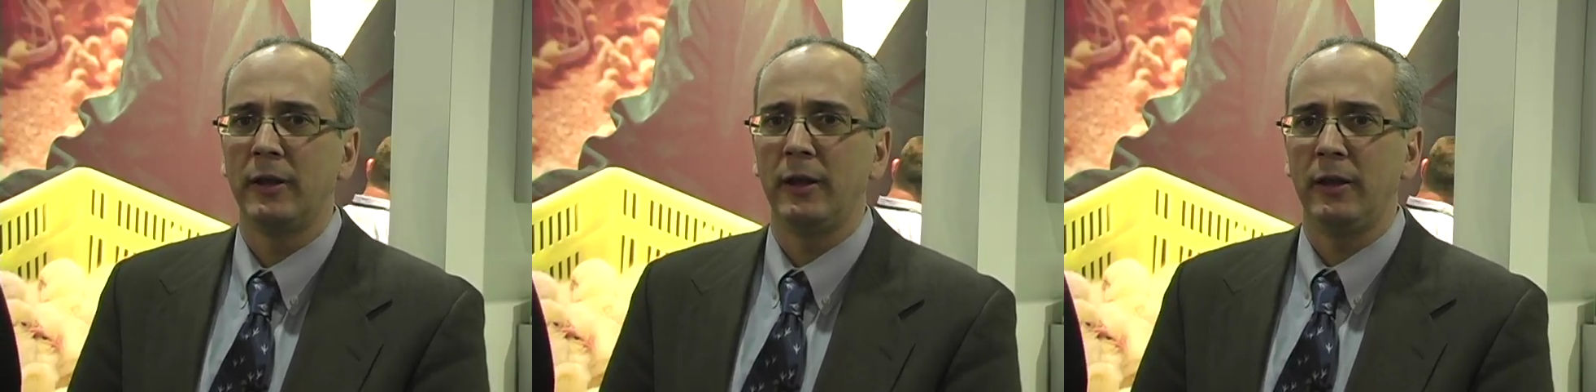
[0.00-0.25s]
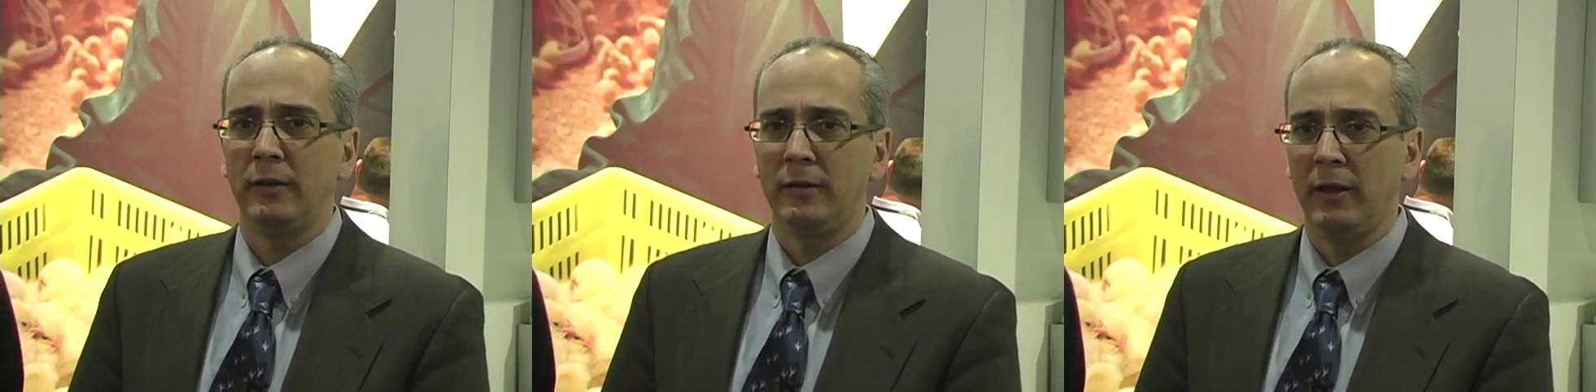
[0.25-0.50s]

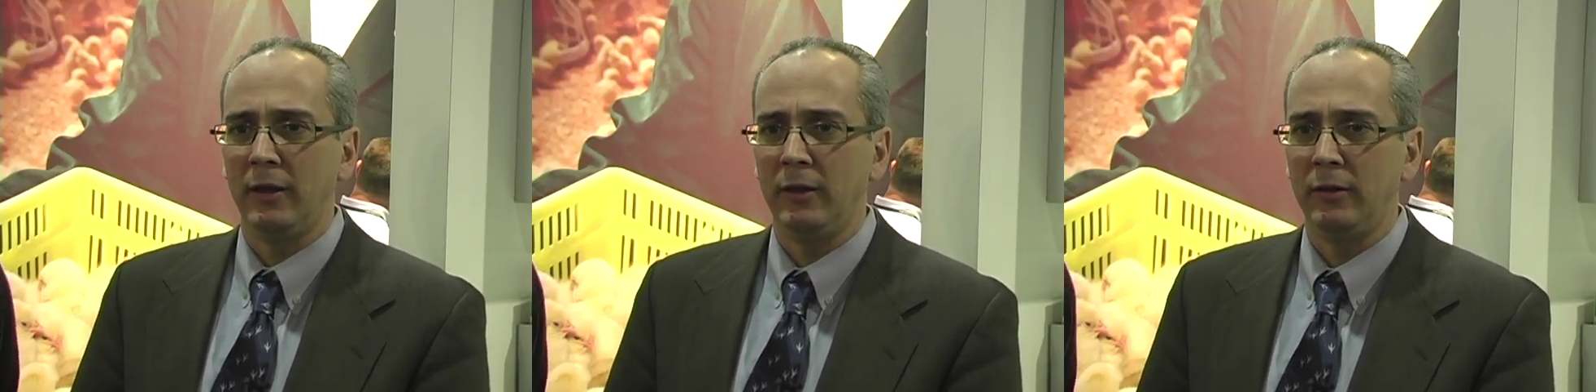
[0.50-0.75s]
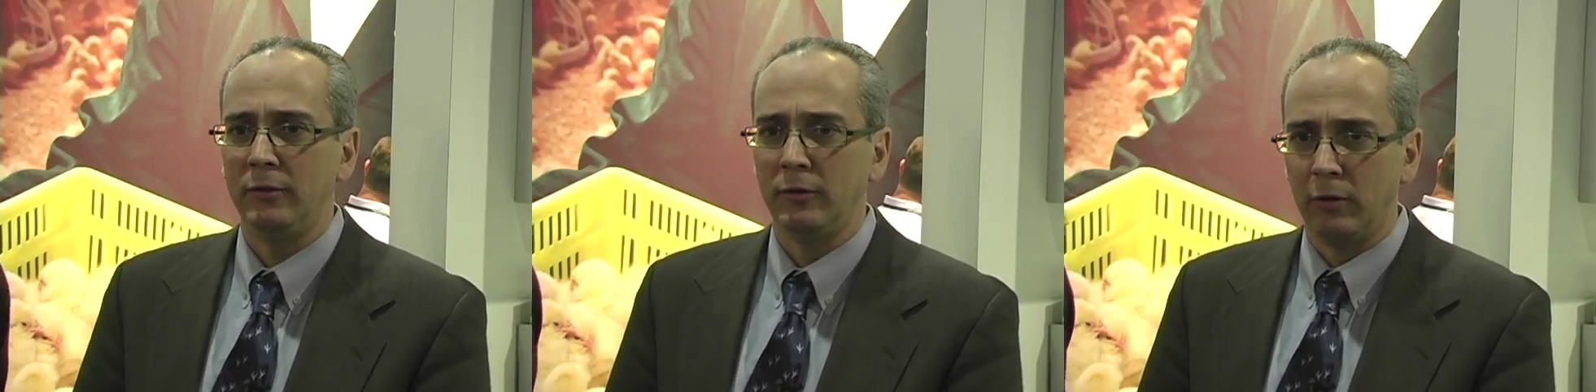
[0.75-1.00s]
they,
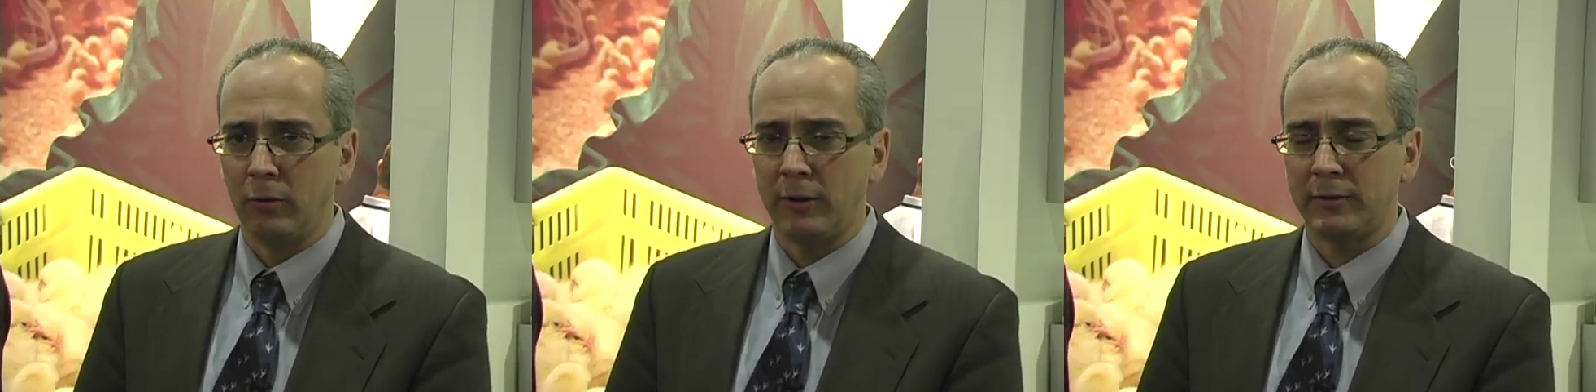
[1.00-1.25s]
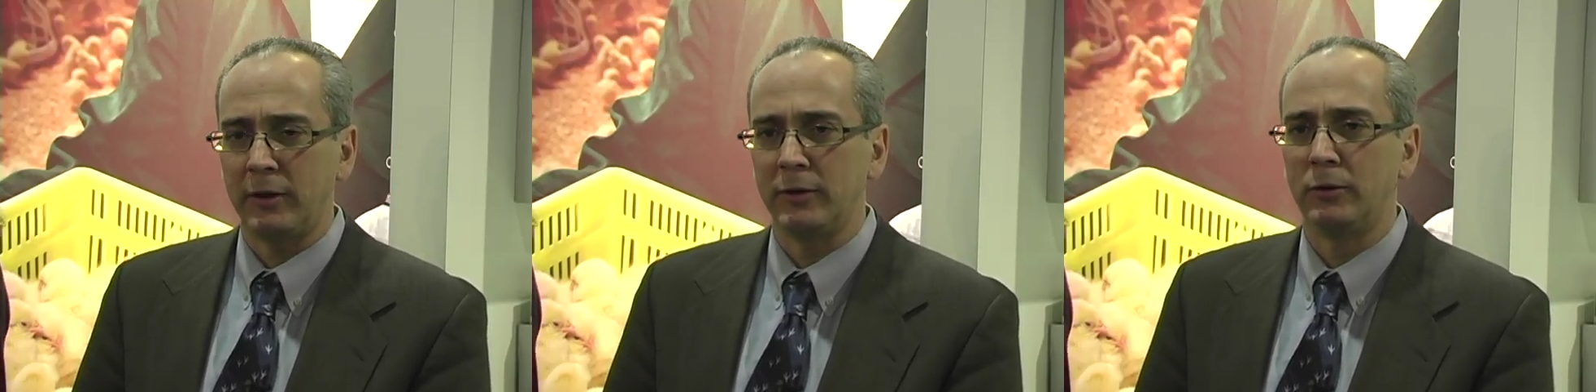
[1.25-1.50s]
they know
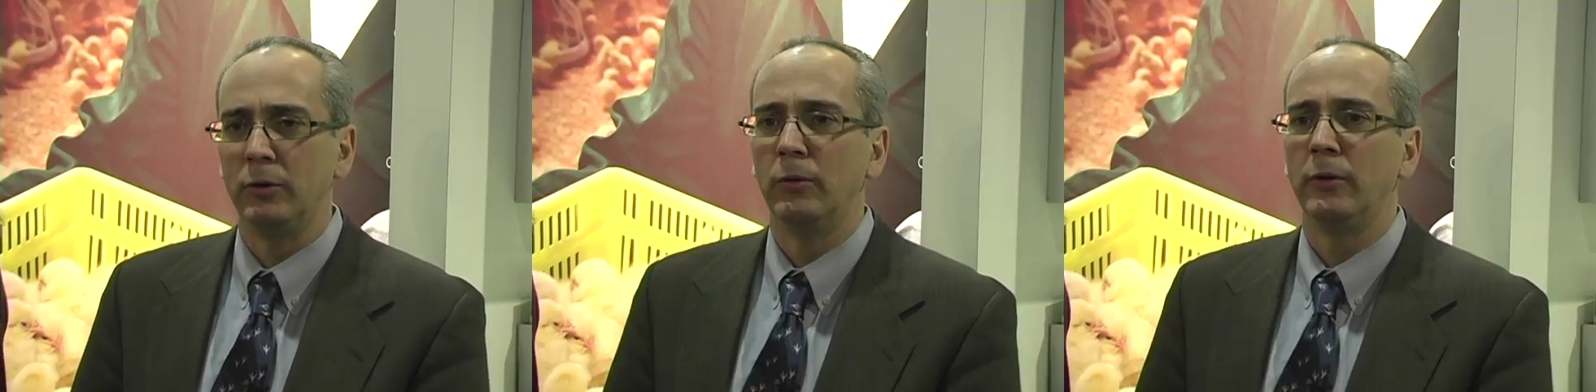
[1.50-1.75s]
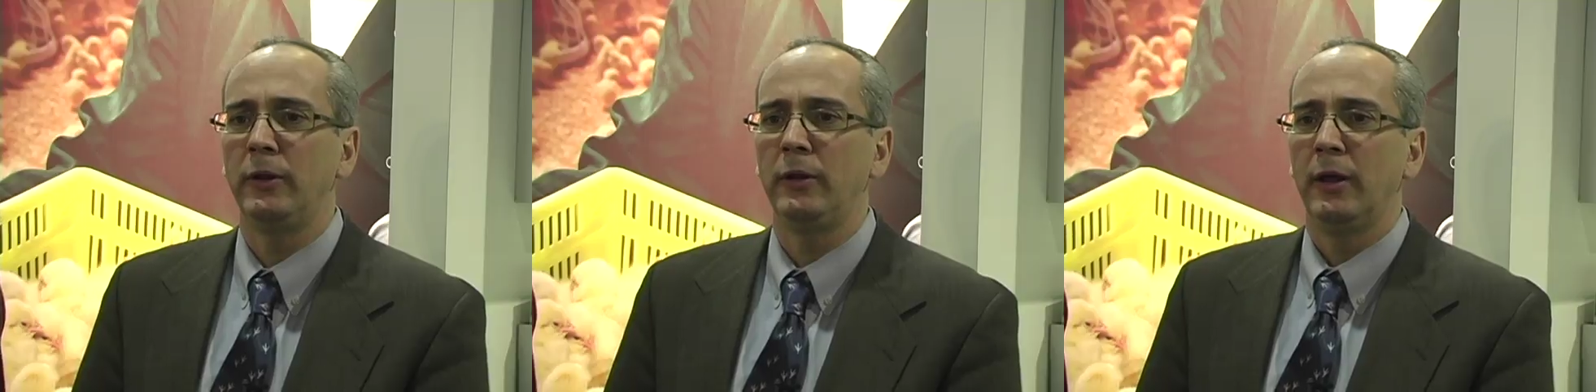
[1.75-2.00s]
what they're
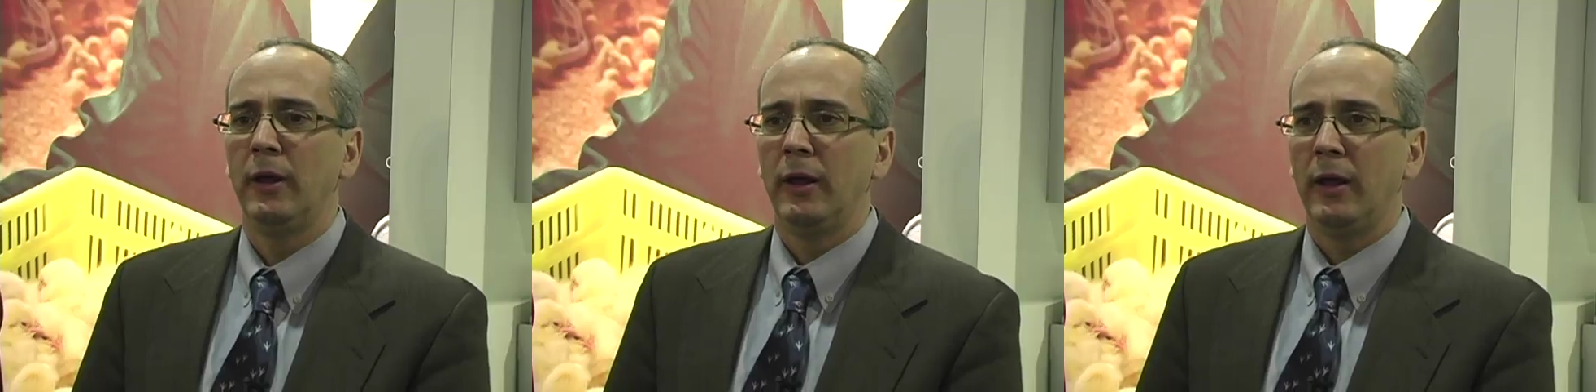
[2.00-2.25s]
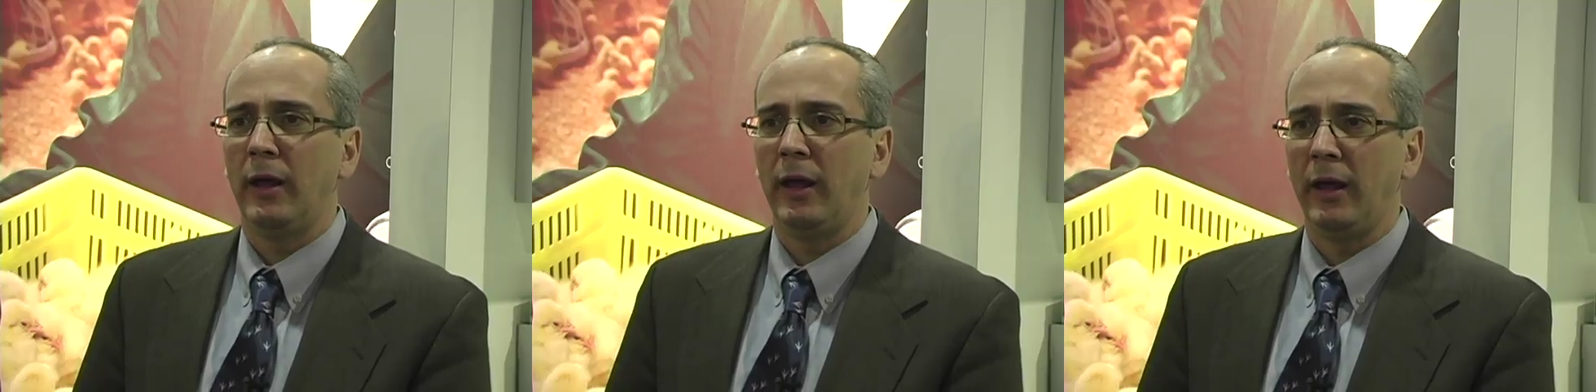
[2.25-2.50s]
doing
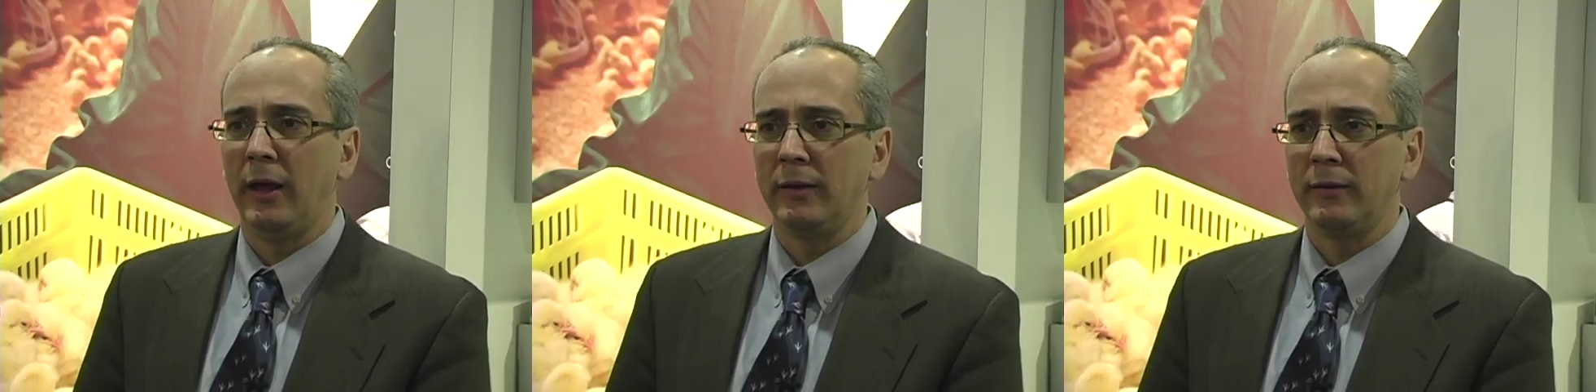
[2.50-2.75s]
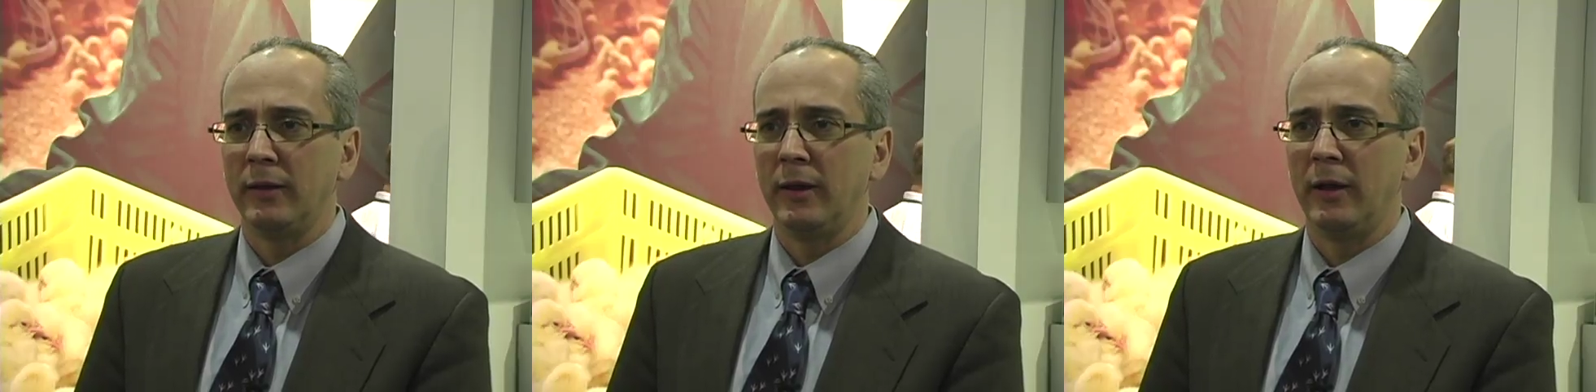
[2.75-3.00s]

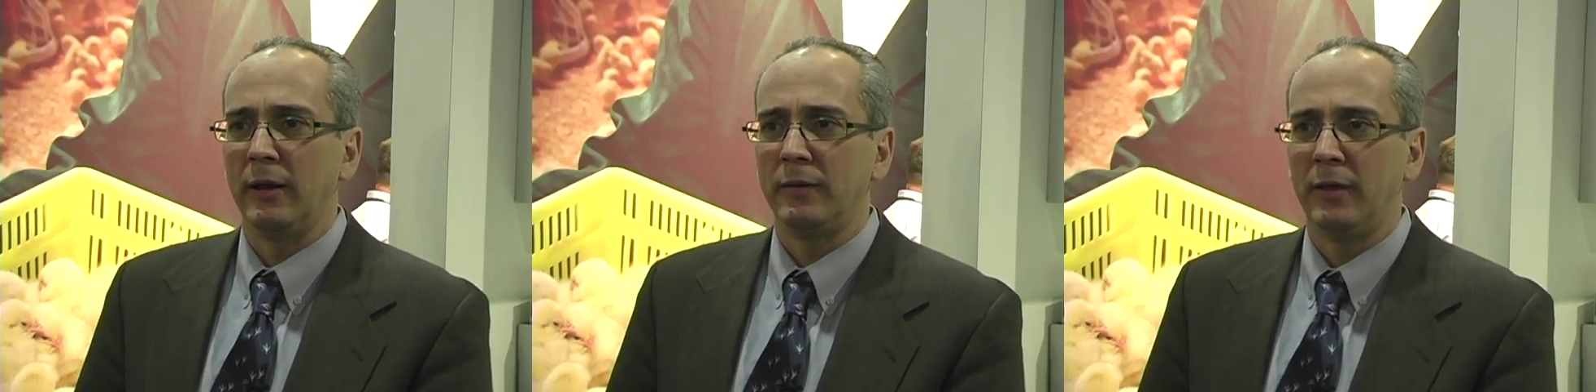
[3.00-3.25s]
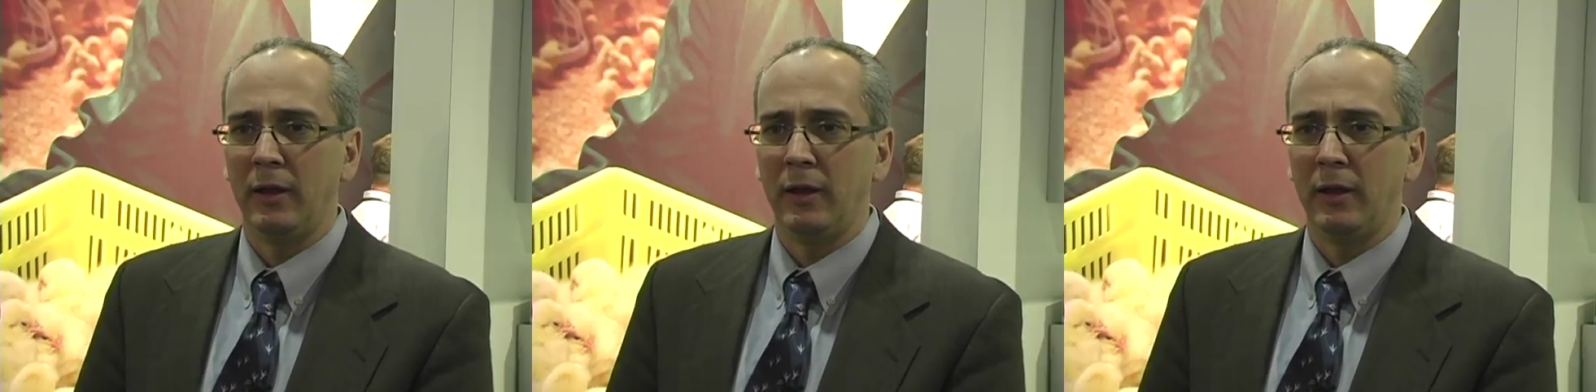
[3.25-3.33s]
and uh,